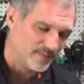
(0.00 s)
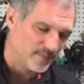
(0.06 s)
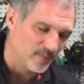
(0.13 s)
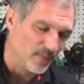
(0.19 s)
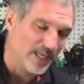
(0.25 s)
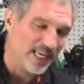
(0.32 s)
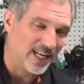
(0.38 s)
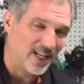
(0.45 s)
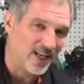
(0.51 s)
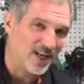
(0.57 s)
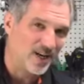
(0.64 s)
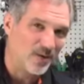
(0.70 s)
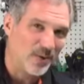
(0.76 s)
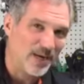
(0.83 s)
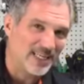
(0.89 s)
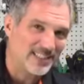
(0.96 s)
we get a lot
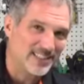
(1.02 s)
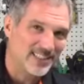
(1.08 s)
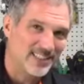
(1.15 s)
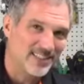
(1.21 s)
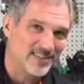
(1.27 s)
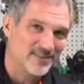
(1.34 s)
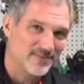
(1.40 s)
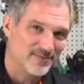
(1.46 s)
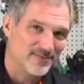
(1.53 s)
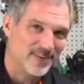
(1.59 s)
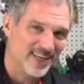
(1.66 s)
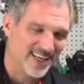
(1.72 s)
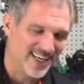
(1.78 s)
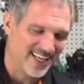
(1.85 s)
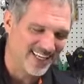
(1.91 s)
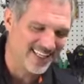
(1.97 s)
of questions,
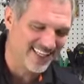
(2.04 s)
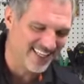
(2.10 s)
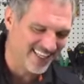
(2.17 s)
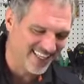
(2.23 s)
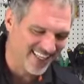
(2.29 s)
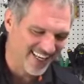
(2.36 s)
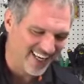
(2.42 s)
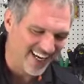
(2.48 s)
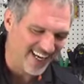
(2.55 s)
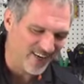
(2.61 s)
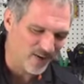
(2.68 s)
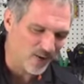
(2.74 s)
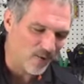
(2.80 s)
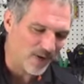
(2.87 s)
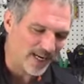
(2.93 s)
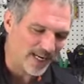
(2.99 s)
and I don't
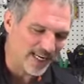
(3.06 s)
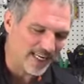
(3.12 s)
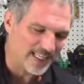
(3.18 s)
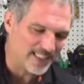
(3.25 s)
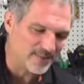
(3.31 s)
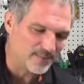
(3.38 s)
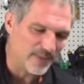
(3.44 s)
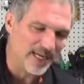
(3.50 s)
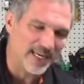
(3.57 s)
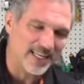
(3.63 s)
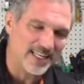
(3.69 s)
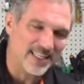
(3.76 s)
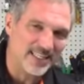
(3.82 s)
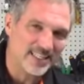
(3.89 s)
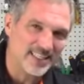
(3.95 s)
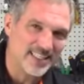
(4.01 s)
know what it is, but
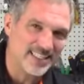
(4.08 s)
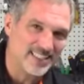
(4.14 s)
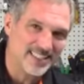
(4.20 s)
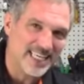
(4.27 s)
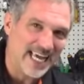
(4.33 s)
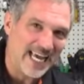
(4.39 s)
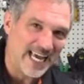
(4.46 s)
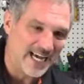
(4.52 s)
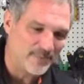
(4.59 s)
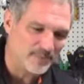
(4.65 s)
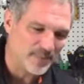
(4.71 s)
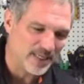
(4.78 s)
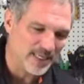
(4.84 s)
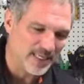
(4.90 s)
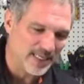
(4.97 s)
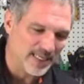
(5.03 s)
this cap
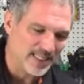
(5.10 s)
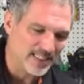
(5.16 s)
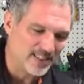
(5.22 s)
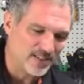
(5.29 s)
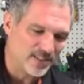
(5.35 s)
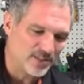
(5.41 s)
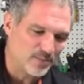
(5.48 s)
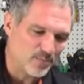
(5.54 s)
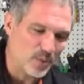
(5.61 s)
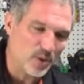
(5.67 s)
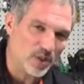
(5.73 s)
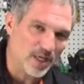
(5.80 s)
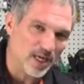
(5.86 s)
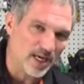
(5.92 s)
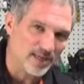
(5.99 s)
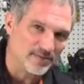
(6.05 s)
is just
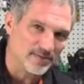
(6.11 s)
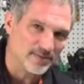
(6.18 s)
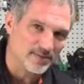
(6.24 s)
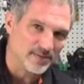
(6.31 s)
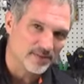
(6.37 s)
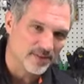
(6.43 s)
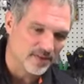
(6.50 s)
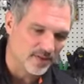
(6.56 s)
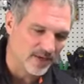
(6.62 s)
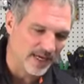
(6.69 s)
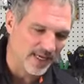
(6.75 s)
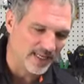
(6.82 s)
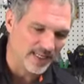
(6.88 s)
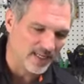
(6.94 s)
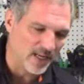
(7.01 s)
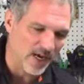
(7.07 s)
pull off.
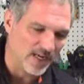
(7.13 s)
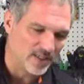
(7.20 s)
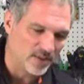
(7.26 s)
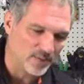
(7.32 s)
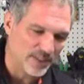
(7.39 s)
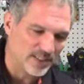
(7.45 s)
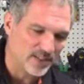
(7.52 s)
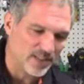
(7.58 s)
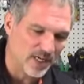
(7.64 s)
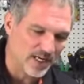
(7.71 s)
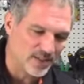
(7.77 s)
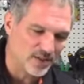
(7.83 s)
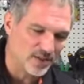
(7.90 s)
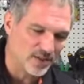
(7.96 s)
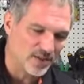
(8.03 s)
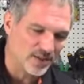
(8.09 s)
Okay, not twist,
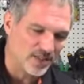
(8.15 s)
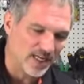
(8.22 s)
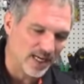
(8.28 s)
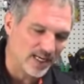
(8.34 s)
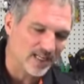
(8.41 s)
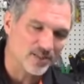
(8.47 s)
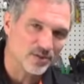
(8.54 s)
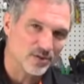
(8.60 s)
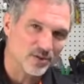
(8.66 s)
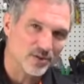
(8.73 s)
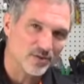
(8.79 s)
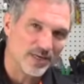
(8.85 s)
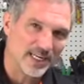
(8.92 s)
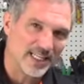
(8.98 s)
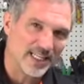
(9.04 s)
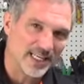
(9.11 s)
not turn, not unscrew
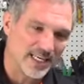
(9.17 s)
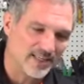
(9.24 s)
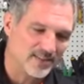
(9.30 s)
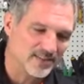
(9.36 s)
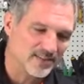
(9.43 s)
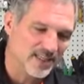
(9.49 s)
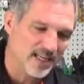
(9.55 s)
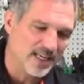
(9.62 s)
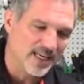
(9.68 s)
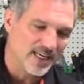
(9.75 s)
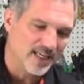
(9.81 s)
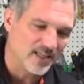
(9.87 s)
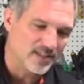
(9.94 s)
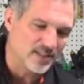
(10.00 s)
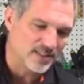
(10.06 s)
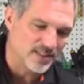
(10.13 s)
anything else.
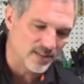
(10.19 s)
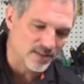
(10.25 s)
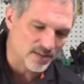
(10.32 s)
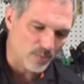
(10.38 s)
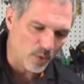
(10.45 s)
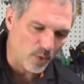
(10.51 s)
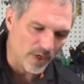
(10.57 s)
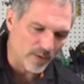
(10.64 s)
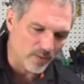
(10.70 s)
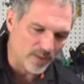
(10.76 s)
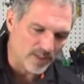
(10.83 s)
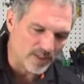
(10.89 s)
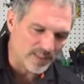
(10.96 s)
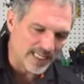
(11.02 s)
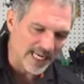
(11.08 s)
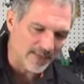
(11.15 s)
You just, there's a point where it
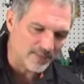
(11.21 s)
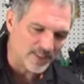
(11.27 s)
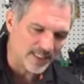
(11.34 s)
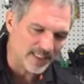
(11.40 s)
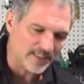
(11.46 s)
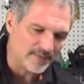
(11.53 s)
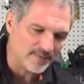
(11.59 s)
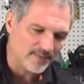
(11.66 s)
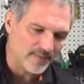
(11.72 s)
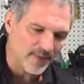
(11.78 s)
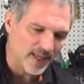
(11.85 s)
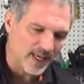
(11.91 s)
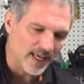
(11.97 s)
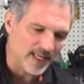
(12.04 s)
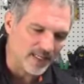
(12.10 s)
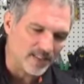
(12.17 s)
snaps in
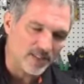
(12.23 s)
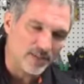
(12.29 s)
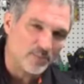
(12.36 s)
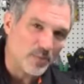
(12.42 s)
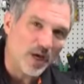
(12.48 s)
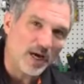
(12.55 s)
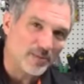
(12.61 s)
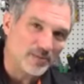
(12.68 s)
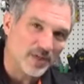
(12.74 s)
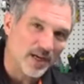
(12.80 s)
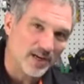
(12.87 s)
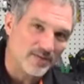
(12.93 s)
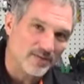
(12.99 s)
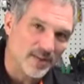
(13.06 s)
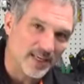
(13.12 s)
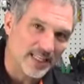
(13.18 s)
and it just pops
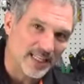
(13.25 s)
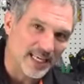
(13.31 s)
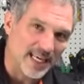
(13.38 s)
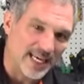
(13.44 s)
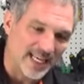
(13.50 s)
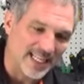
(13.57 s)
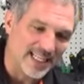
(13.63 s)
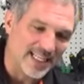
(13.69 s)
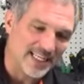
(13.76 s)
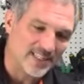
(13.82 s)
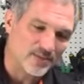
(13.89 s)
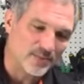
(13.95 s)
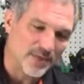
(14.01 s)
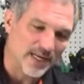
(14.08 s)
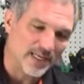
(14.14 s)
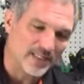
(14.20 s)
off like that, and then it's
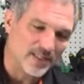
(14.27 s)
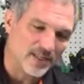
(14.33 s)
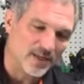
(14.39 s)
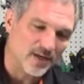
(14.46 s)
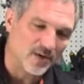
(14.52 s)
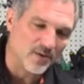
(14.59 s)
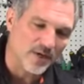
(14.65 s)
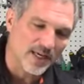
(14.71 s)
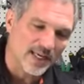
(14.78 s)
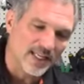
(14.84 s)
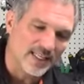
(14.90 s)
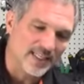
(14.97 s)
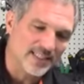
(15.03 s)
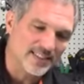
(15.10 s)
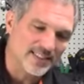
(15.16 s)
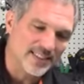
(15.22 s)
ready to go.
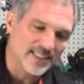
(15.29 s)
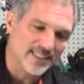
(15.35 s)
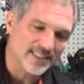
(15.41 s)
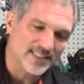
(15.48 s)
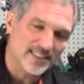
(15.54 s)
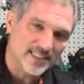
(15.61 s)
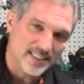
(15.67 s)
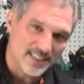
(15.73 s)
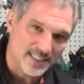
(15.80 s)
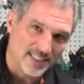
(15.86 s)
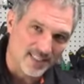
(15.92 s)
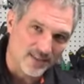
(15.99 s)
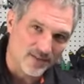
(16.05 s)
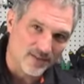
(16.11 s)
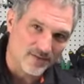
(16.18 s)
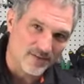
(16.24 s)
This is the
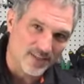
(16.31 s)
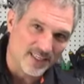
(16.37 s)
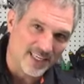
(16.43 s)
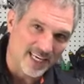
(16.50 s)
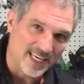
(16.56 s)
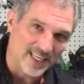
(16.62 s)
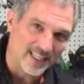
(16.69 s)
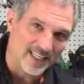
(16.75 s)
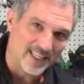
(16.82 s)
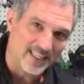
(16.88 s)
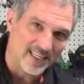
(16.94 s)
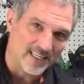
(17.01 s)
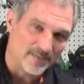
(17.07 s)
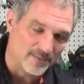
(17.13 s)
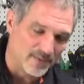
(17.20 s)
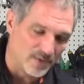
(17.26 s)
UV
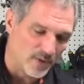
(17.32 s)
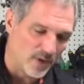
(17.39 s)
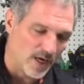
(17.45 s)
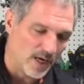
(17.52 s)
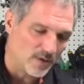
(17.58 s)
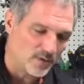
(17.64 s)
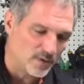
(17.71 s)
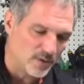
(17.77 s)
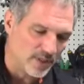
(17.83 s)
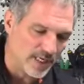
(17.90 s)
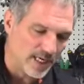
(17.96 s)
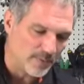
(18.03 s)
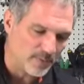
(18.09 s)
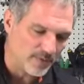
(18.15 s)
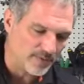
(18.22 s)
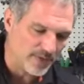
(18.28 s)
LED. So I'll do a
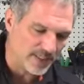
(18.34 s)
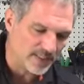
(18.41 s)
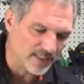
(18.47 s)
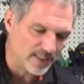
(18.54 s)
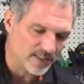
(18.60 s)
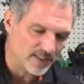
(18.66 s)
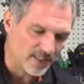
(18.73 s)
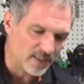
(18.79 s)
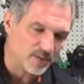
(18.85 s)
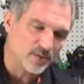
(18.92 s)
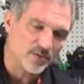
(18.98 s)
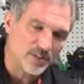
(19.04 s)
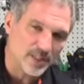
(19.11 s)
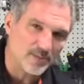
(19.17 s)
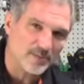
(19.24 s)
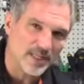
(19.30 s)
couple fixes, and I'll do
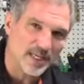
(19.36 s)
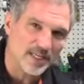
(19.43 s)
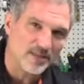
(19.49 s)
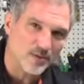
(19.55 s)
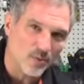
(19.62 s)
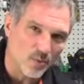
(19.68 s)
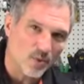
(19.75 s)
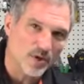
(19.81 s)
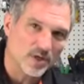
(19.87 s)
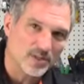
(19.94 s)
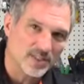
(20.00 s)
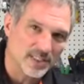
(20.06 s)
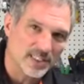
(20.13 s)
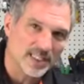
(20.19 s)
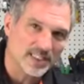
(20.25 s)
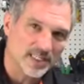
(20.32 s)
something that works
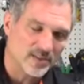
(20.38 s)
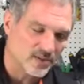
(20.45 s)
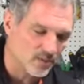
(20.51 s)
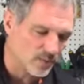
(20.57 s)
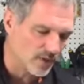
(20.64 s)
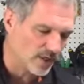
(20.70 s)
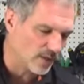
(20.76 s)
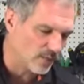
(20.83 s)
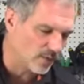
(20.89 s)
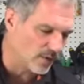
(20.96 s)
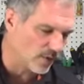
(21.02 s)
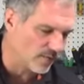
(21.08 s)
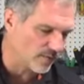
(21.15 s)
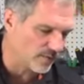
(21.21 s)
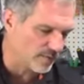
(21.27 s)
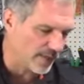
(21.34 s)
and that doesn't work, and we'll
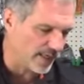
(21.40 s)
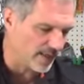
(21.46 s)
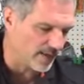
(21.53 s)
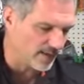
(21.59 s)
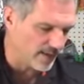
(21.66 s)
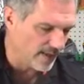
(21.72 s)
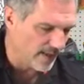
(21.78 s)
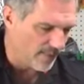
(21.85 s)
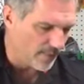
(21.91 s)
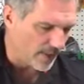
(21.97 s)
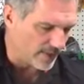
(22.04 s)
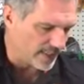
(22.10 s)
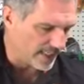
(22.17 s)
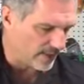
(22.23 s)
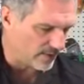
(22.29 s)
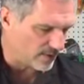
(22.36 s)
go from there. I'll
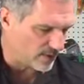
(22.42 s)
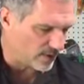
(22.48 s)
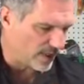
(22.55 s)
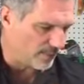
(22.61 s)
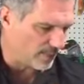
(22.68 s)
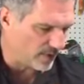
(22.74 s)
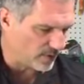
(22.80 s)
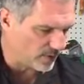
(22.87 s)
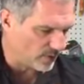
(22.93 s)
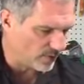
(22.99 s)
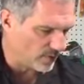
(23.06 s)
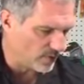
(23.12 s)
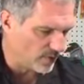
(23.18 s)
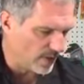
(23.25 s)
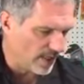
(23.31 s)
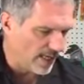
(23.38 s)
take out the shaping
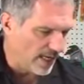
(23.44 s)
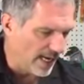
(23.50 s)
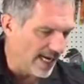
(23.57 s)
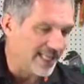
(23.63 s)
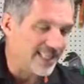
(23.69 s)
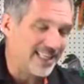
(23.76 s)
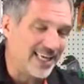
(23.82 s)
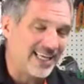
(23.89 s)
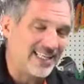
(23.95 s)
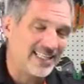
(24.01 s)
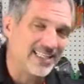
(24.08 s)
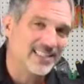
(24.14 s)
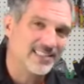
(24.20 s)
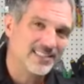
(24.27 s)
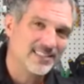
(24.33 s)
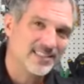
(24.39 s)
tool. I like
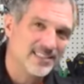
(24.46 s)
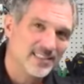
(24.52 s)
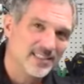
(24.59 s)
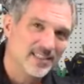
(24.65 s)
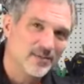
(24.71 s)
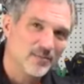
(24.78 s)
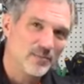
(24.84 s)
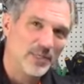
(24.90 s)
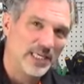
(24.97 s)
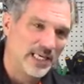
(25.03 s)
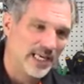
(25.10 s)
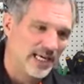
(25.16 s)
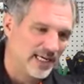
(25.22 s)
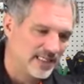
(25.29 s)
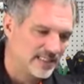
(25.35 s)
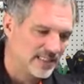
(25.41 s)
this
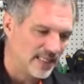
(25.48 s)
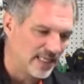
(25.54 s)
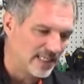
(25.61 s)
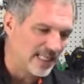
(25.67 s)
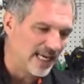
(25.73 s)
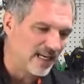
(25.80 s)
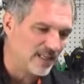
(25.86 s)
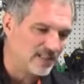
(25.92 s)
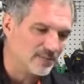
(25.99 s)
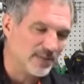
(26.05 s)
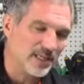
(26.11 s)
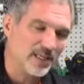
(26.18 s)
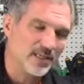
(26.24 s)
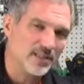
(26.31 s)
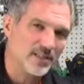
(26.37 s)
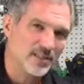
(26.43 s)
because it allows
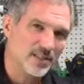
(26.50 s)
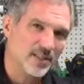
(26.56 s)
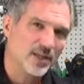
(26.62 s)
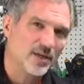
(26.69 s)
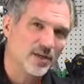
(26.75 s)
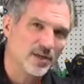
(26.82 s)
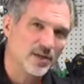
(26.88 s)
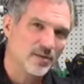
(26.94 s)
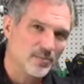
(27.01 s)
me to cure